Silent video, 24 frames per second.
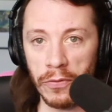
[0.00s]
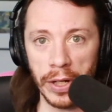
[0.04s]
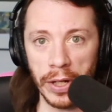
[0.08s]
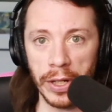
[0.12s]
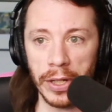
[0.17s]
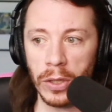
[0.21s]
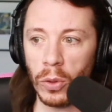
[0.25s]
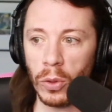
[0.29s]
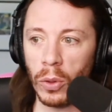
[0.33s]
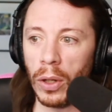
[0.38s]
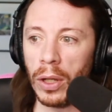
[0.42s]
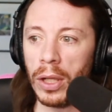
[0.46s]

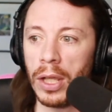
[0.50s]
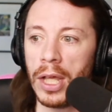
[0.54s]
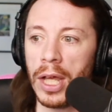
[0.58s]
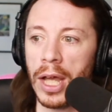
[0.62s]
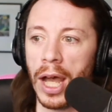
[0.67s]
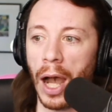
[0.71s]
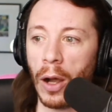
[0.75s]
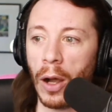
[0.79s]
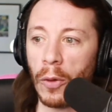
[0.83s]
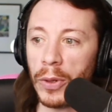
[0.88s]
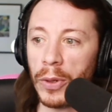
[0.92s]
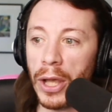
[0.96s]
Very cool.
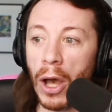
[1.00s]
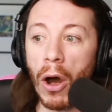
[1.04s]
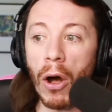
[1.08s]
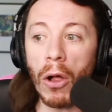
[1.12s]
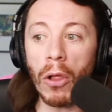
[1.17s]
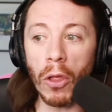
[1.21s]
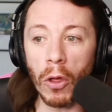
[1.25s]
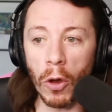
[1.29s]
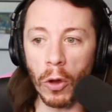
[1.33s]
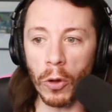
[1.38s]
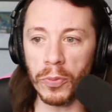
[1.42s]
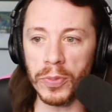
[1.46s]
We
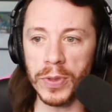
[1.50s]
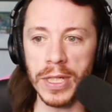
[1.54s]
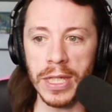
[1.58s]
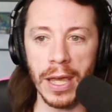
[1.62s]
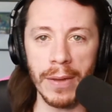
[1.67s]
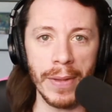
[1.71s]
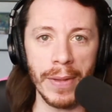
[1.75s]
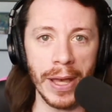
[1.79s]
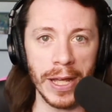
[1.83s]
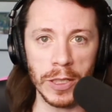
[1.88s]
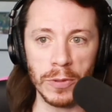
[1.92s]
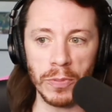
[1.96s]
all hope
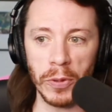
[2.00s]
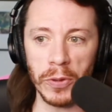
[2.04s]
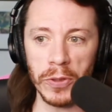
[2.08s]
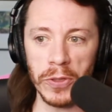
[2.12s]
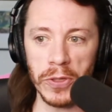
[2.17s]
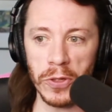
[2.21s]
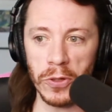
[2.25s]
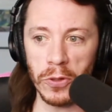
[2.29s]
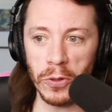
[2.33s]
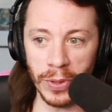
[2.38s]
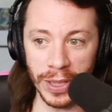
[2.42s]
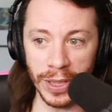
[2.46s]
DMX pulls
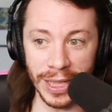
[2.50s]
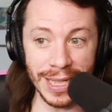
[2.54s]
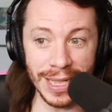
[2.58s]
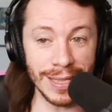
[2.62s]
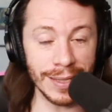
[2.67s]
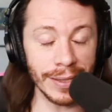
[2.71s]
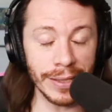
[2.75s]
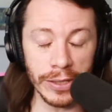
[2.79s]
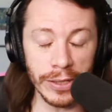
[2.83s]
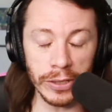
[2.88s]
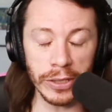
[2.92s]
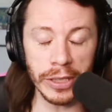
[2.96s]
through because
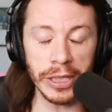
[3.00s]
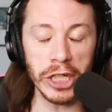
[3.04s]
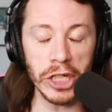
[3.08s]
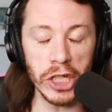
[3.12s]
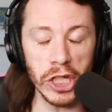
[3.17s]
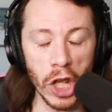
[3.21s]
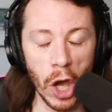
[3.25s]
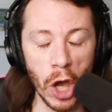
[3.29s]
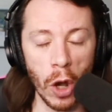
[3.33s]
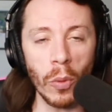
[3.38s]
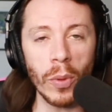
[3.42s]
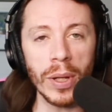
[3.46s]
literally
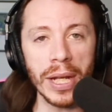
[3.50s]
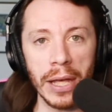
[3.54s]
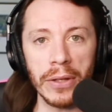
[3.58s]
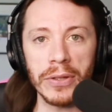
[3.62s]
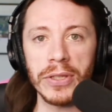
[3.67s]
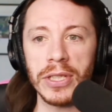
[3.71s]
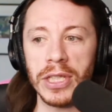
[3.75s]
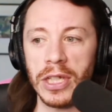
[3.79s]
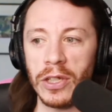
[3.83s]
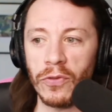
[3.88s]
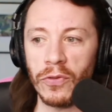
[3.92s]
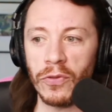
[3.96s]
no one
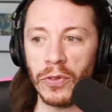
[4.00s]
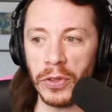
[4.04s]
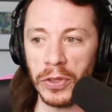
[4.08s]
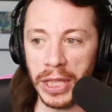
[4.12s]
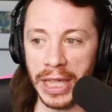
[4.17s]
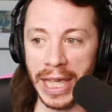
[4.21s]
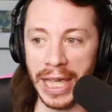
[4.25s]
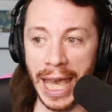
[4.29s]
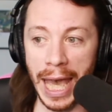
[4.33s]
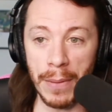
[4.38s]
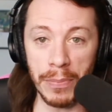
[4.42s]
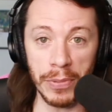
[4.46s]
else can fill
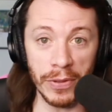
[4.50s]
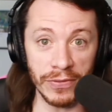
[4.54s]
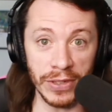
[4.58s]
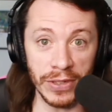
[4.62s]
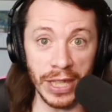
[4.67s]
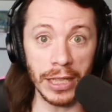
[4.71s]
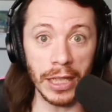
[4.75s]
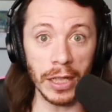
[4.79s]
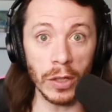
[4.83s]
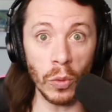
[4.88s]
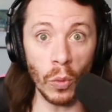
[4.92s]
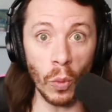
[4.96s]
the gap of
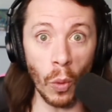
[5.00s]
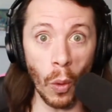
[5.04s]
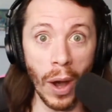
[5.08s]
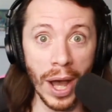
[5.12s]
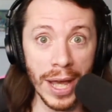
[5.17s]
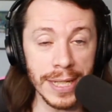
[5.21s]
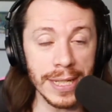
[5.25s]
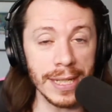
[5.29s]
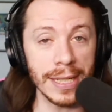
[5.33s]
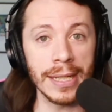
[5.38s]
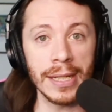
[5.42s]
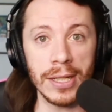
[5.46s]
yelling
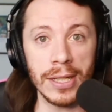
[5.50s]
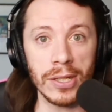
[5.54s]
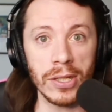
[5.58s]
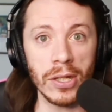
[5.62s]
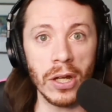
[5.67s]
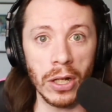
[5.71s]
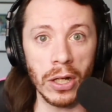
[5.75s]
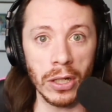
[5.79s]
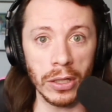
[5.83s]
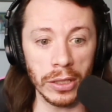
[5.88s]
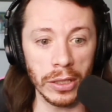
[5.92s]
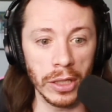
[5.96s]
"what" in a
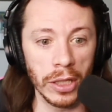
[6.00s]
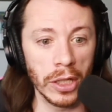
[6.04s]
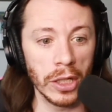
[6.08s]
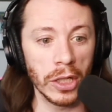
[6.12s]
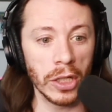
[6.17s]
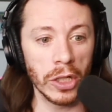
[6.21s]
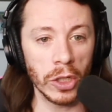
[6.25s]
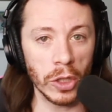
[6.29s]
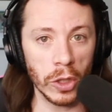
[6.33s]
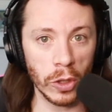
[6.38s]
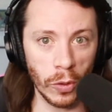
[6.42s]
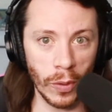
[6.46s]
song
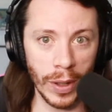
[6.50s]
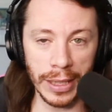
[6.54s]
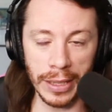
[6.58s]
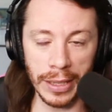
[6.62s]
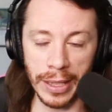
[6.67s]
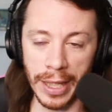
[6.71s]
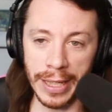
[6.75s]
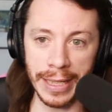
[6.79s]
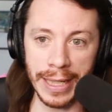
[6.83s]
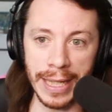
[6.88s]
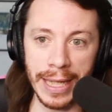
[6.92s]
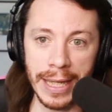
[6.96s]
quite
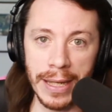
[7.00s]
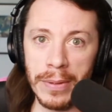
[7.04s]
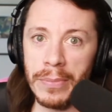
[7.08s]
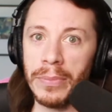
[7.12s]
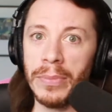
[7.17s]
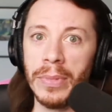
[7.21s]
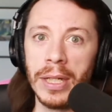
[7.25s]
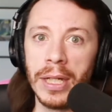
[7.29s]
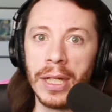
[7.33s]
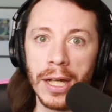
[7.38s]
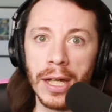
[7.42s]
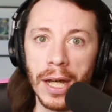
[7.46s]
like
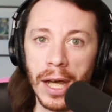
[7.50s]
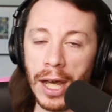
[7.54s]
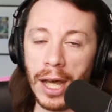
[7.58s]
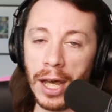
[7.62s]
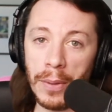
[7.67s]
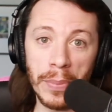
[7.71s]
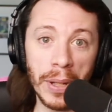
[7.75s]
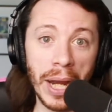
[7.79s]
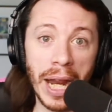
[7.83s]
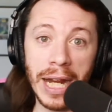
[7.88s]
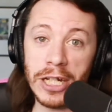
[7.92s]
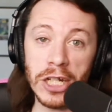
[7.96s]
him.
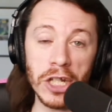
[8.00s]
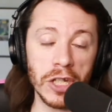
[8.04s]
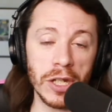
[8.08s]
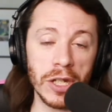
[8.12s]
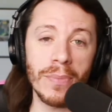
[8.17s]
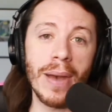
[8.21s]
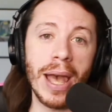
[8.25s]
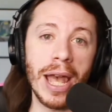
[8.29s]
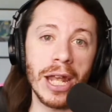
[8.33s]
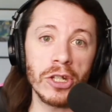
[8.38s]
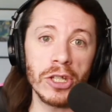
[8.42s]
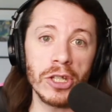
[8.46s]
But I just
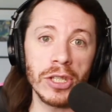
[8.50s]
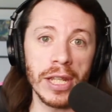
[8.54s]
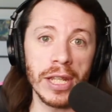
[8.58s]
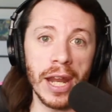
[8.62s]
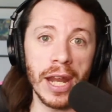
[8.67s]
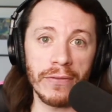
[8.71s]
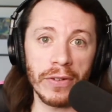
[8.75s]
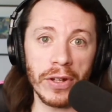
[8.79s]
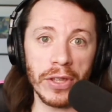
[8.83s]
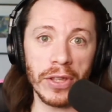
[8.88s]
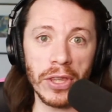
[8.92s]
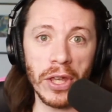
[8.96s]
imagine that
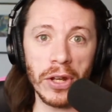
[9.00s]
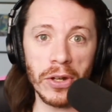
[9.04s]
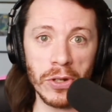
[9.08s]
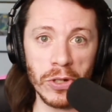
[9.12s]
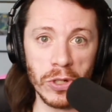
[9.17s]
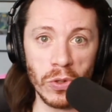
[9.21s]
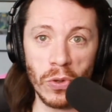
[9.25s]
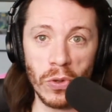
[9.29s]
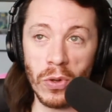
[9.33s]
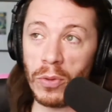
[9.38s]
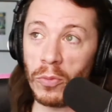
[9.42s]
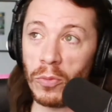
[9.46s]
every
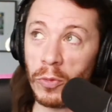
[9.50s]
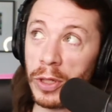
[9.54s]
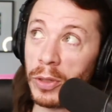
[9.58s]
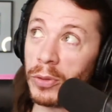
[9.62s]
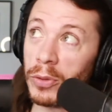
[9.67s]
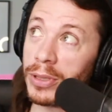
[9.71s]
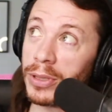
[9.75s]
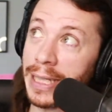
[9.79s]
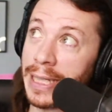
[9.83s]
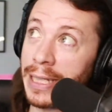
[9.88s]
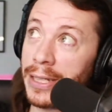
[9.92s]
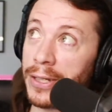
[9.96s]
thunderstorm we
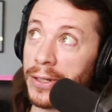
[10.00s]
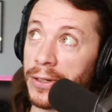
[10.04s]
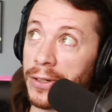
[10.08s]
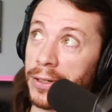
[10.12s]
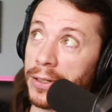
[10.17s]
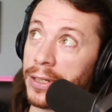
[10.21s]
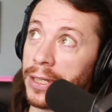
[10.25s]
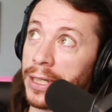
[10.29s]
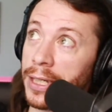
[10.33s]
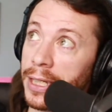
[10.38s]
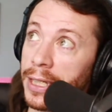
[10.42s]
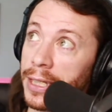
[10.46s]
will
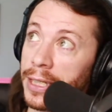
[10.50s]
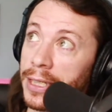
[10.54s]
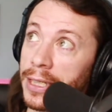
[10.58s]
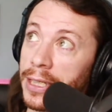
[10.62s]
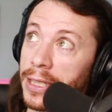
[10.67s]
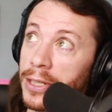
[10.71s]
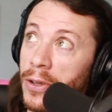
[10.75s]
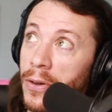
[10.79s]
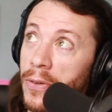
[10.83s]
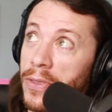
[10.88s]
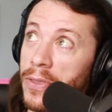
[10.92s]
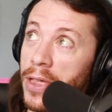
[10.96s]
hear,
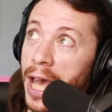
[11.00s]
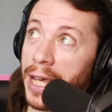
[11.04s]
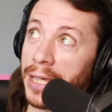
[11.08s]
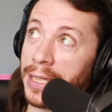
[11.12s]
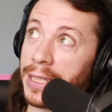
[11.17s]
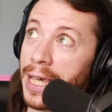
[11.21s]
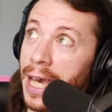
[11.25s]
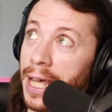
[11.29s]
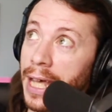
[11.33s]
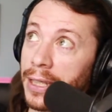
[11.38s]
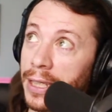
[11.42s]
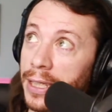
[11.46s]
that
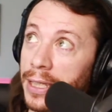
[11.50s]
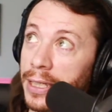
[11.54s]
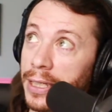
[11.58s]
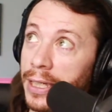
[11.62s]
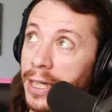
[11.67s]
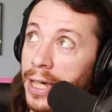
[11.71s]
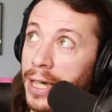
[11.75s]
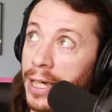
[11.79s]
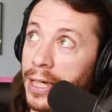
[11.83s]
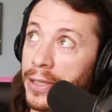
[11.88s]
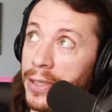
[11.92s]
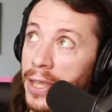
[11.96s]
yelling,
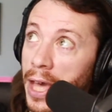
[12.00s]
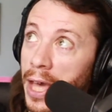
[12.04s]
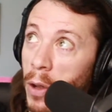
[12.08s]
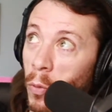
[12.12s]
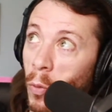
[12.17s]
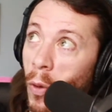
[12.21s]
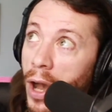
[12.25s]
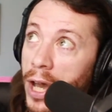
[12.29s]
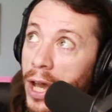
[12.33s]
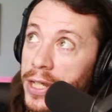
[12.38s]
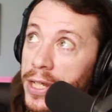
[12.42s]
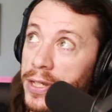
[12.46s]
that
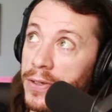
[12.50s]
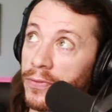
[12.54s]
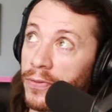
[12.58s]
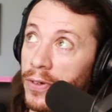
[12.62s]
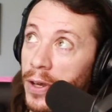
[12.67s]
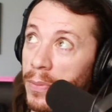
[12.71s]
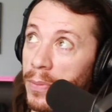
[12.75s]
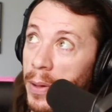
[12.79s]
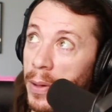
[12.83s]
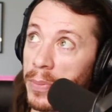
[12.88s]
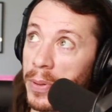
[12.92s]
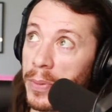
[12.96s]
"what"
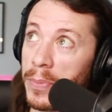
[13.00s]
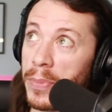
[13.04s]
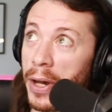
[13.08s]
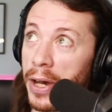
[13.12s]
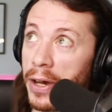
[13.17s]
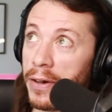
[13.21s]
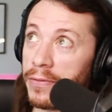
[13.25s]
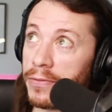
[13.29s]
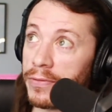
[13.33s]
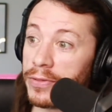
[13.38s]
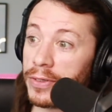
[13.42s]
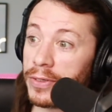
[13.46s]
from up
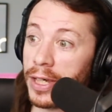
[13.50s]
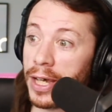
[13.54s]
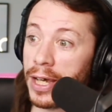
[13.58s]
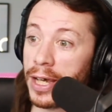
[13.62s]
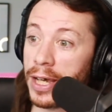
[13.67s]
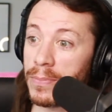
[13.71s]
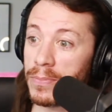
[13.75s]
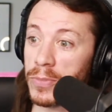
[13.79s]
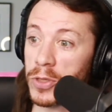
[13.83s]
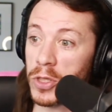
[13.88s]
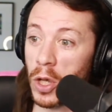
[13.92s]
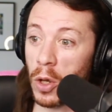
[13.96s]
above.
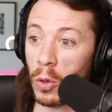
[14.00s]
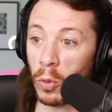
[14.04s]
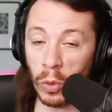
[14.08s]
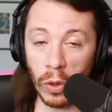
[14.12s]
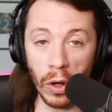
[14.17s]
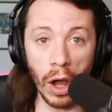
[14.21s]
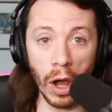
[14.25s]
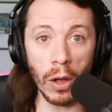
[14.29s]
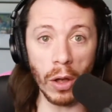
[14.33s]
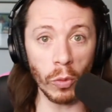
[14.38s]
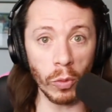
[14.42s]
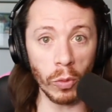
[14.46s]
So
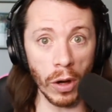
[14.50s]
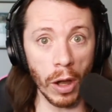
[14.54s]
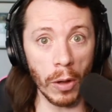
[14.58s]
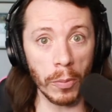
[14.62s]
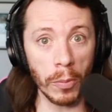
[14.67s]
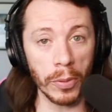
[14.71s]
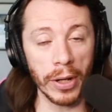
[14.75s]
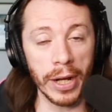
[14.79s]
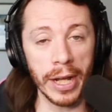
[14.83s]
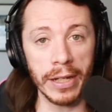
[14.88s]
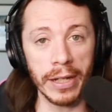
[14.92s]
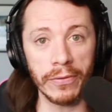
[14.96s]
we're all
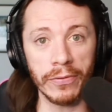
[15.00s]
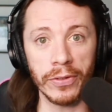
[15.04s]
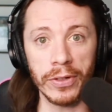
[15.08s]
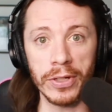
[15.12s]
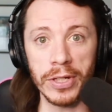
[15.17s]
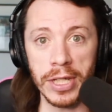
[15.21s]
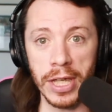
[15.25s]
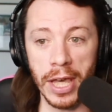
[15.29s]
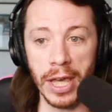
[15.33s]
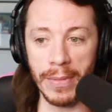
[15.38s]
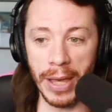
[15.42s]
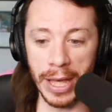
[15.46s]
praying for
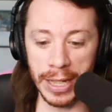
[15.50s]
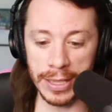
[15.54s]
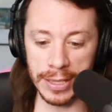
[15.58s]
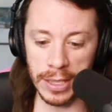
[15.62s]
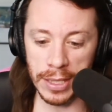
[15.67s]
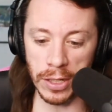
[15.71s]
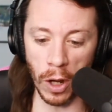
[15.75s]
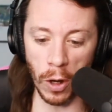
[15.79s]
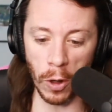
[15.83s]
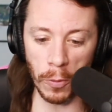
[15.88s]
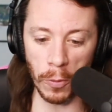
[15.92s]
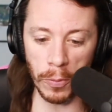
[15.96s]
DMX
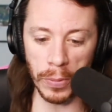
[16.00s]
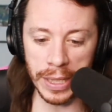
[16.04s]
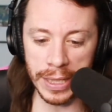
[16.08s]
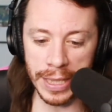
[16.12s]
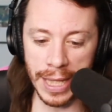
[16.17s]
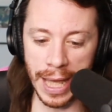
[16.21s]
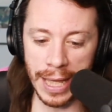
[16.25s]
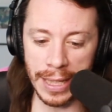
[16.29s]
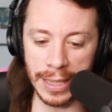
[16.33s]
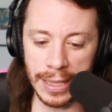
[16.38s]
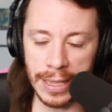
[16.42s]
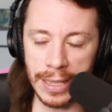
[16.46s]
and hoping
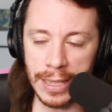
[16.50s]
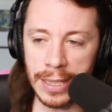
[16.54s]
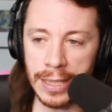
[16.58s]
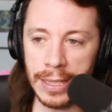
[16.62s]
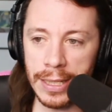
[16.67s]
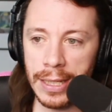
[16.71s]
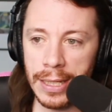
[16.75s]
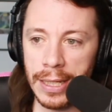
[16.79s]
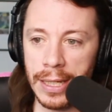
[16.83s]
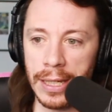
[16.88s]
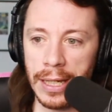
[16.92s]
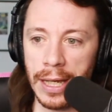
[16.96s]
that
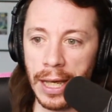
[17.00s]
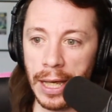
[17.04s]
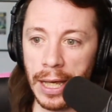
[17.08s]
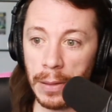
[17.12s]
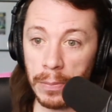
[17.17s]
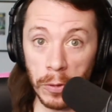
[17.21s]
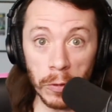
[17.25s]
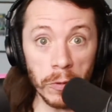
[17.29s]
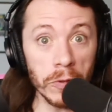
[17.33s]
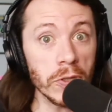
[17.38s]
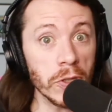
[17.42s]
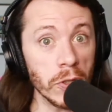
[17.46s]
he
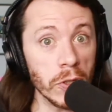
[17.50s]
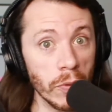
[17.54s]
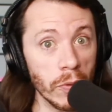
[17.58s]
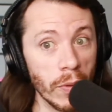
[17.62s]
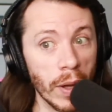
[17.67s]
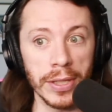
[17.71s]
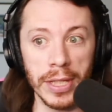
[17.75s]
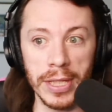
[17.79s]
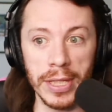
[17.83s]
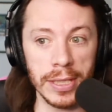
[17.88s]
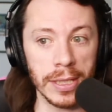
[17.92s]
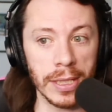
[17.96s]
pulls through
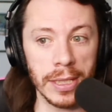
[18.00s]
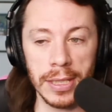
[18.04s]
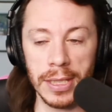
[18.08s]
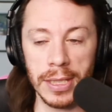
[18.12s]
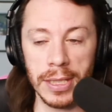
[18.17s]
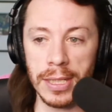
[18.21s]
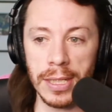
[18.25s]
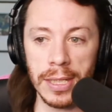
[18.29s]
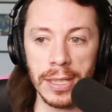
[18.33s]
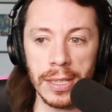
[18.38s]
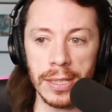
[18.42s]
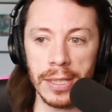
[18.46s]
on this, because
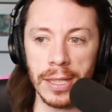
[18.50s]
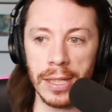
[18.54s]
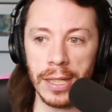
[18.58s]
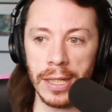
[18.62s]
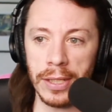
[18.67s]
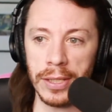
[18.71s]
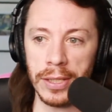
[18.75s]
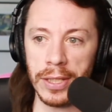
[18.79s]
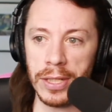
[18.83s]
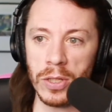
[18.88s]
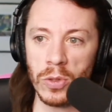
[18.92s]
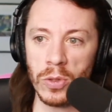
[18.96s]
this
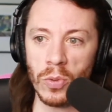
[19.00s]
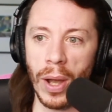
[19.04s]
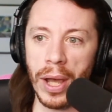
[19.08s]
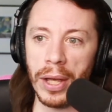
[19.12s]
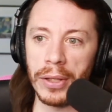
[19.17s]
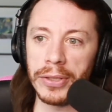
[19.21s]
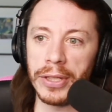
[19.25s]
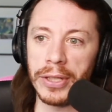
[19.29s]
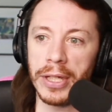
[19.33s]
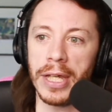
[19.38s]
is wild.